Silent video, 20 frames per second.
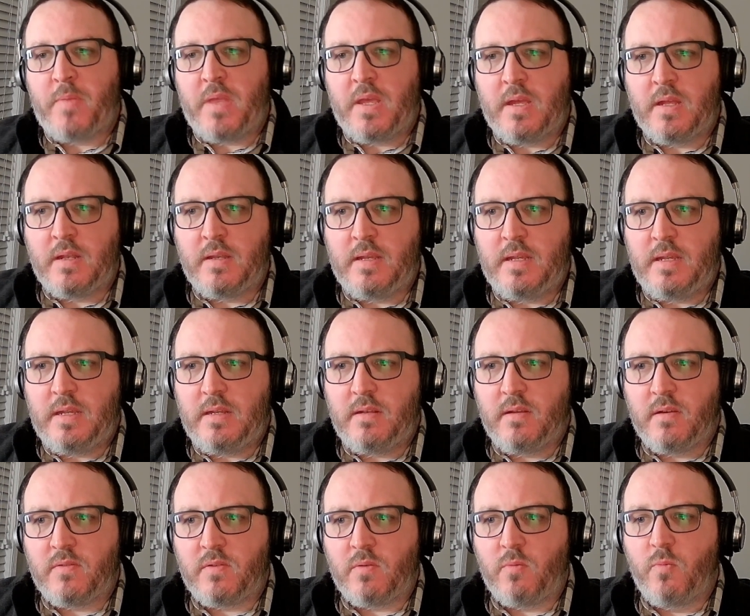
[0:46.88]
And he
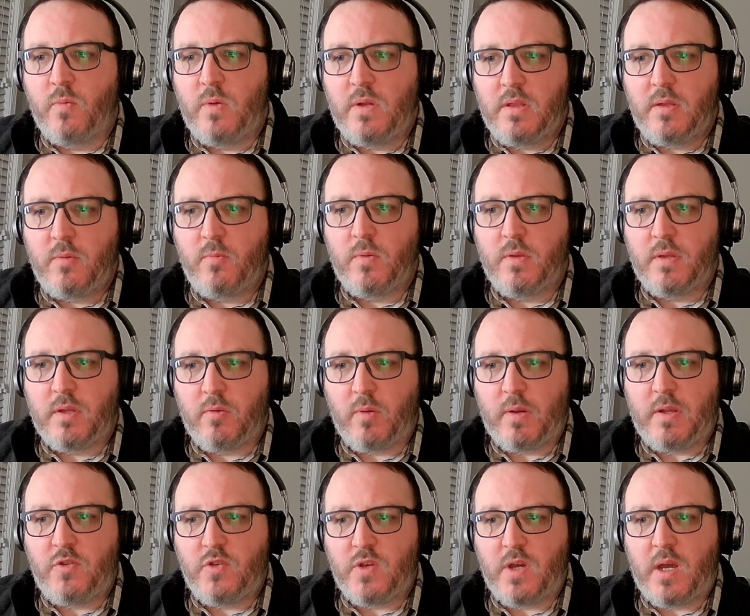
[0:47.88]
does a really, really
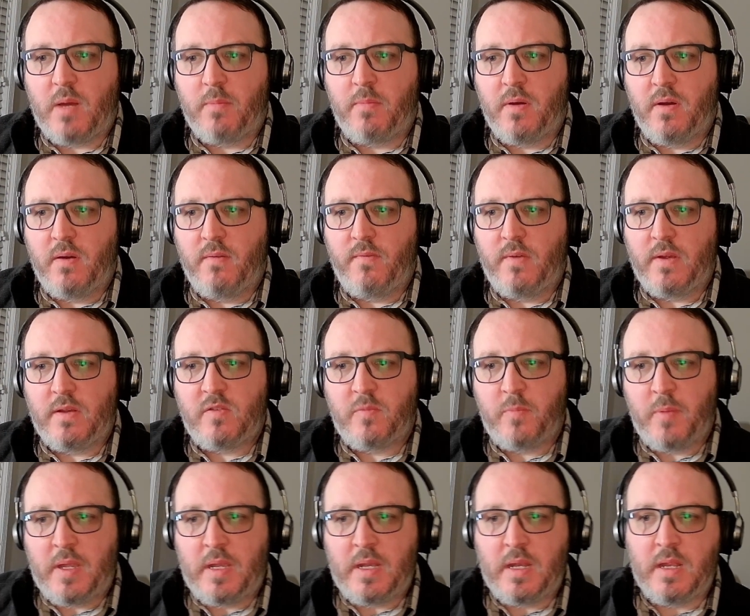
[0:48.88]
great job of
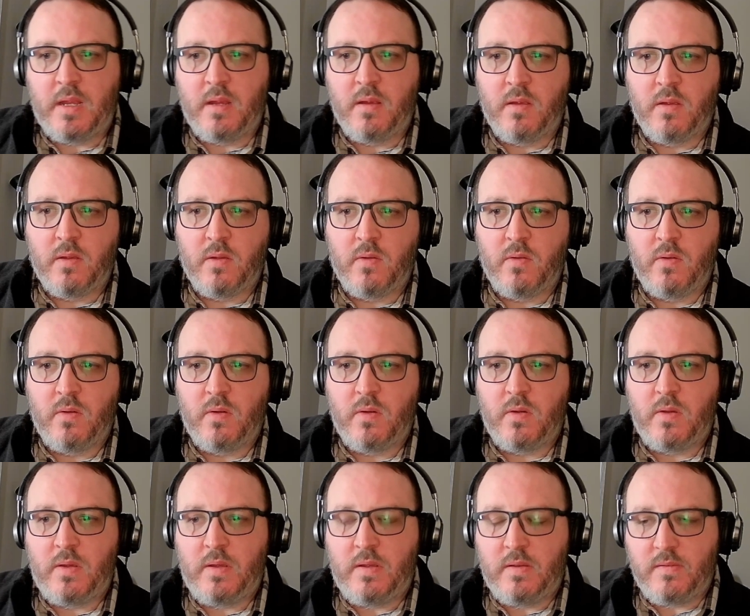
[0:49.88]
explaining
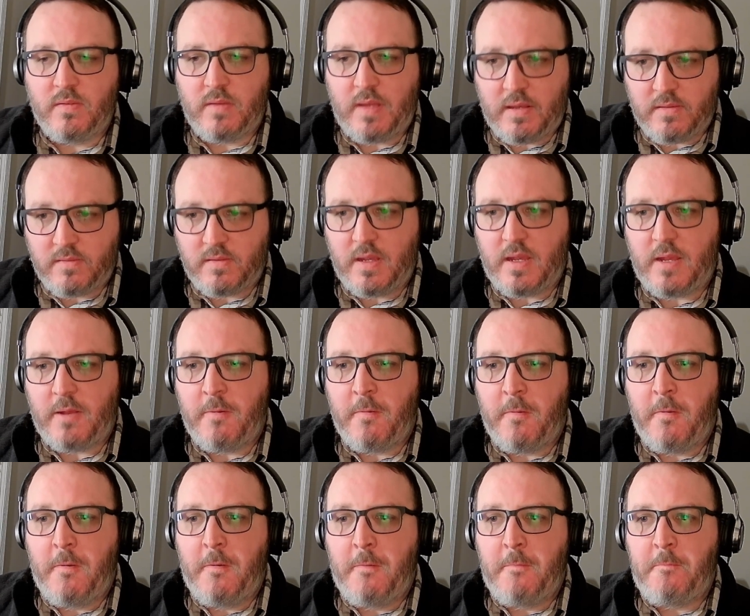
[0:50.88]
his essay.
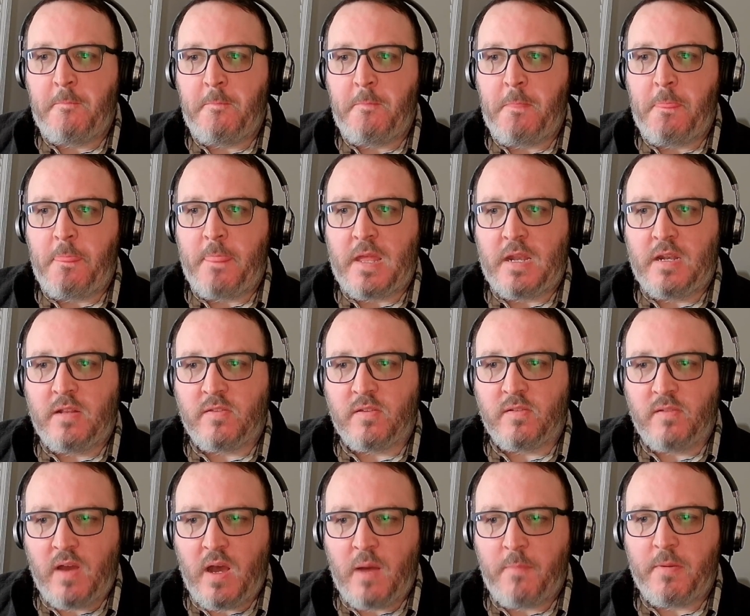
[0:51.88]
And it's a
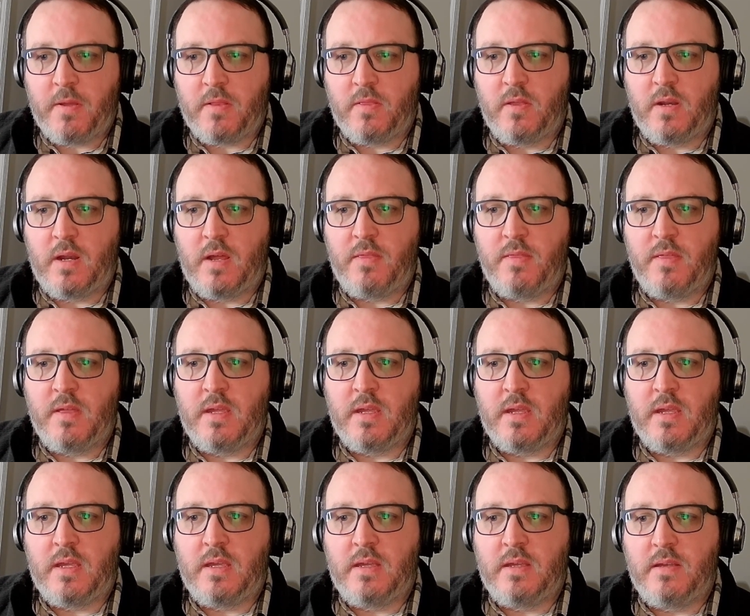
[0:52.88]
topic that I
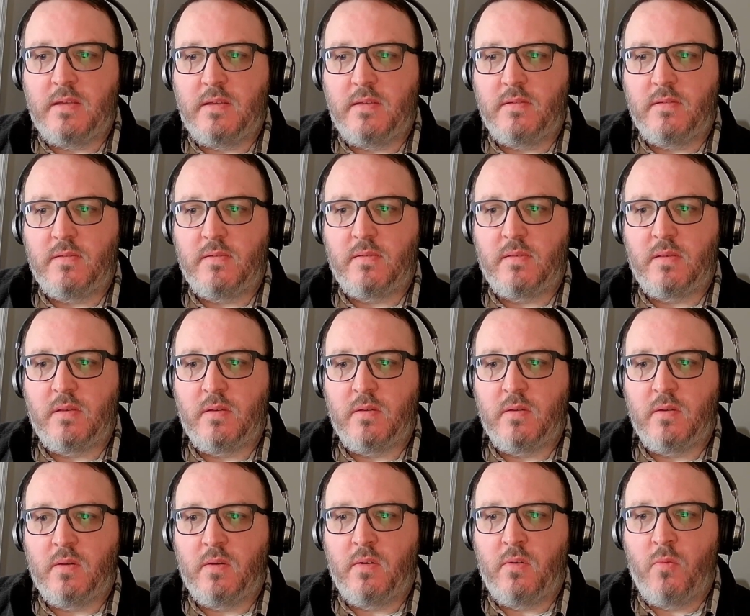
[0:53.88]
think is
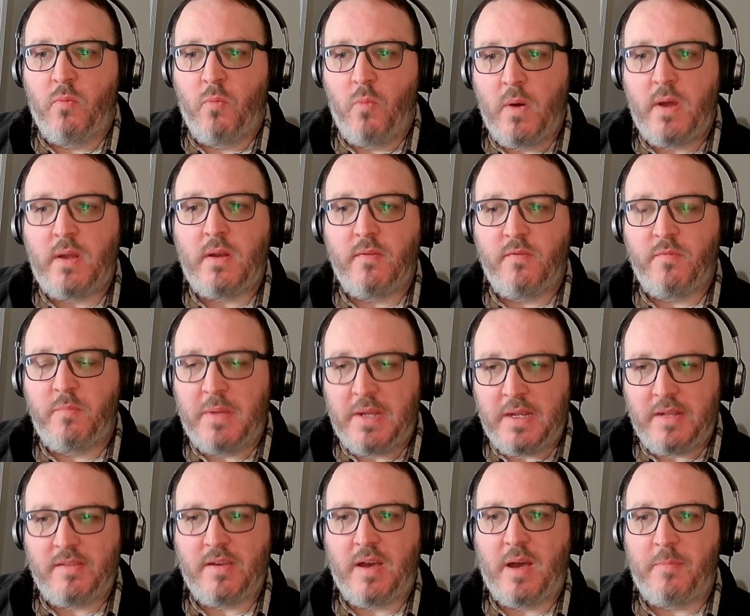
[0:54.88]
one of
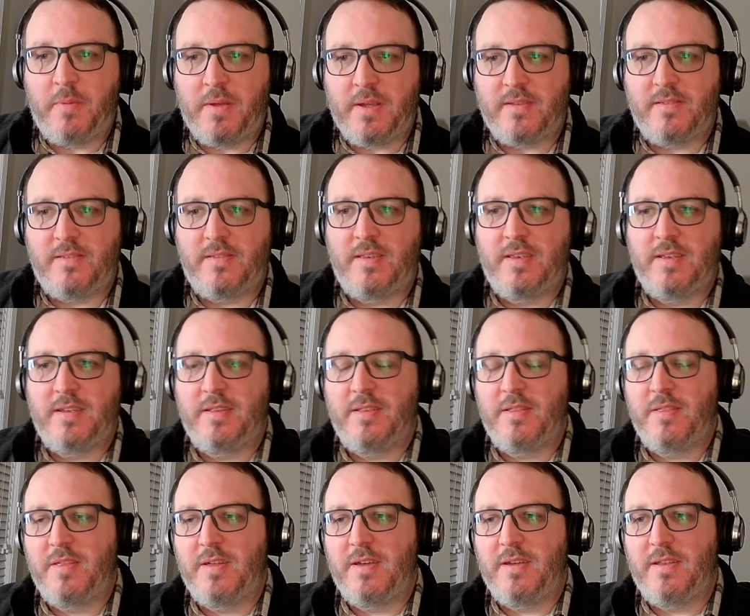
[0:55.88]
many topics
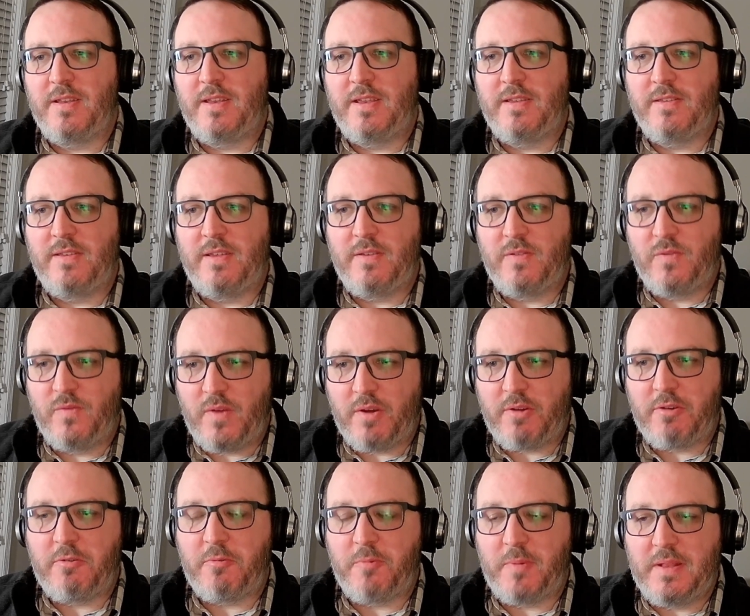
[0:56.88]
that is
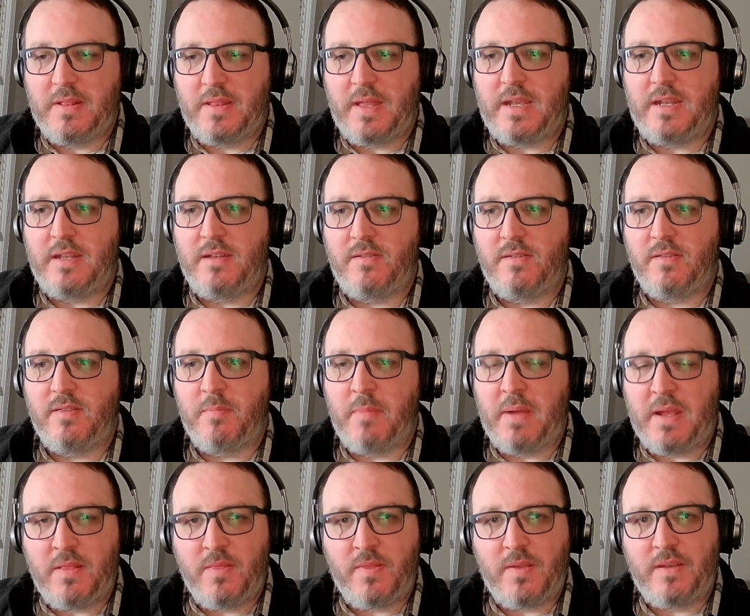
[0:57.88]
very related to the
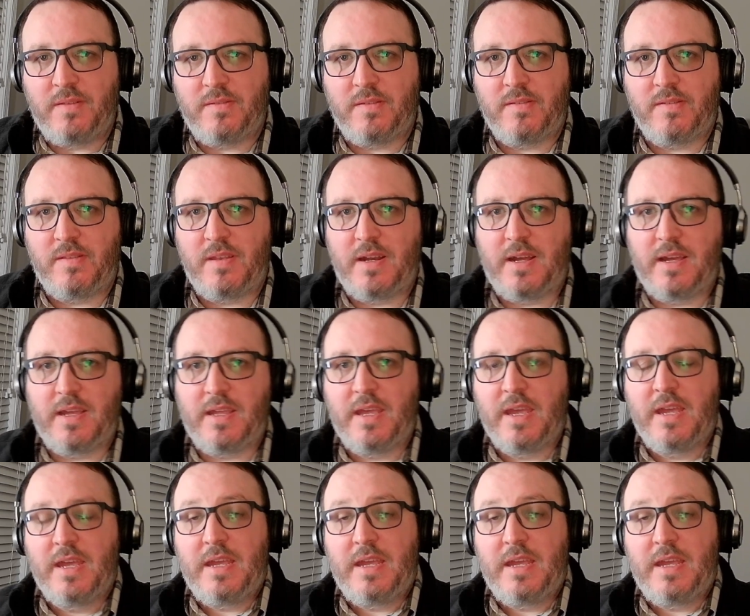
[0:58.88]
main thesis that I